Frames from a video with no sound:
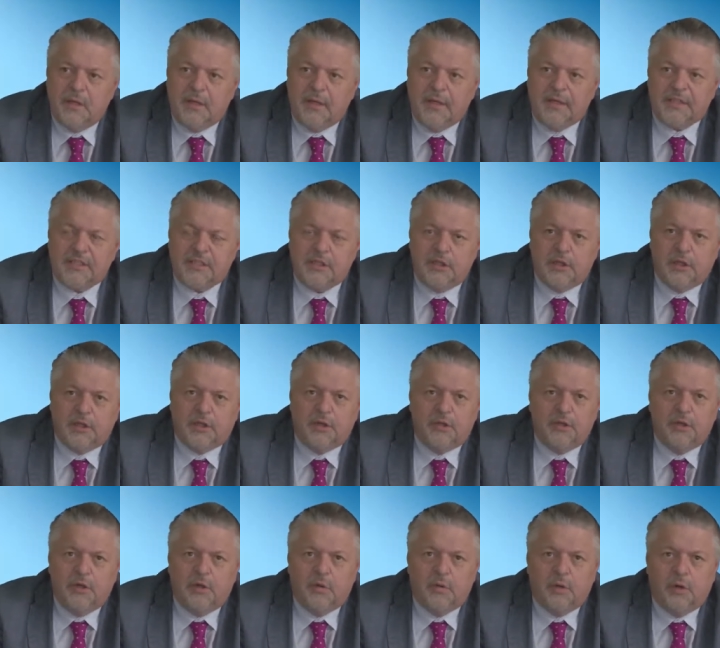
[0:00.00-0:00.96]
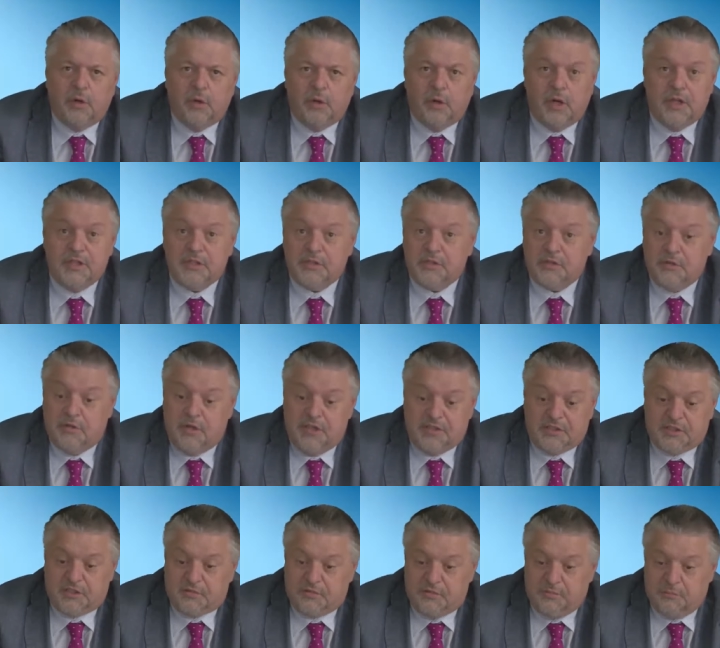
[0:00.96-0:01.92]
It's not no long, it's,
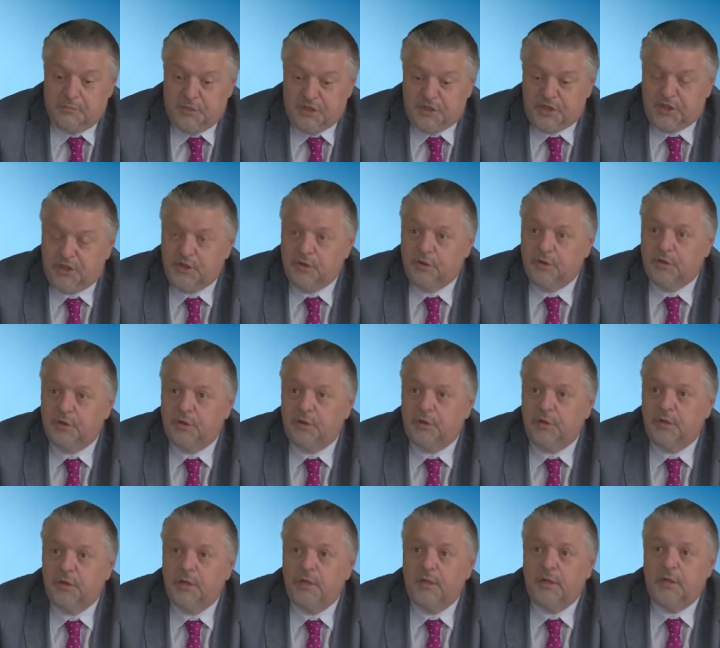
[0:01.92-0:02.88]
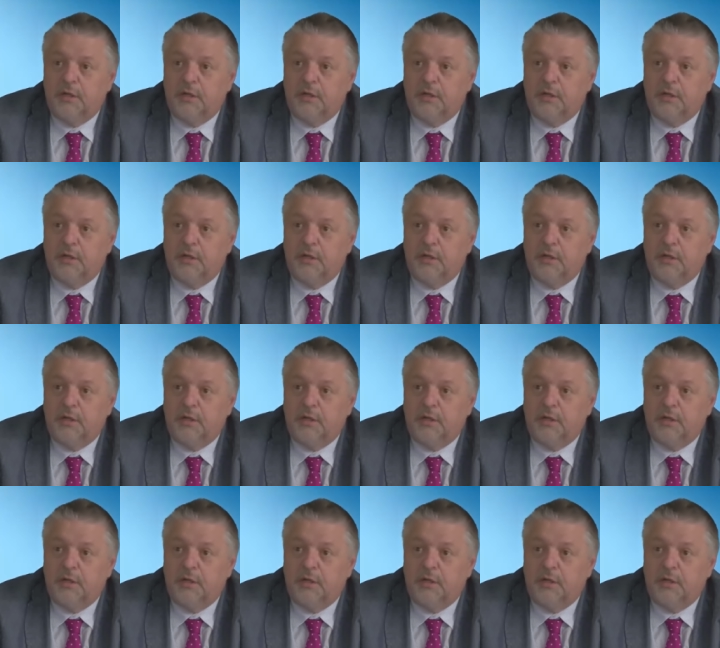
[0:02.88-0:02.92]
it's mature,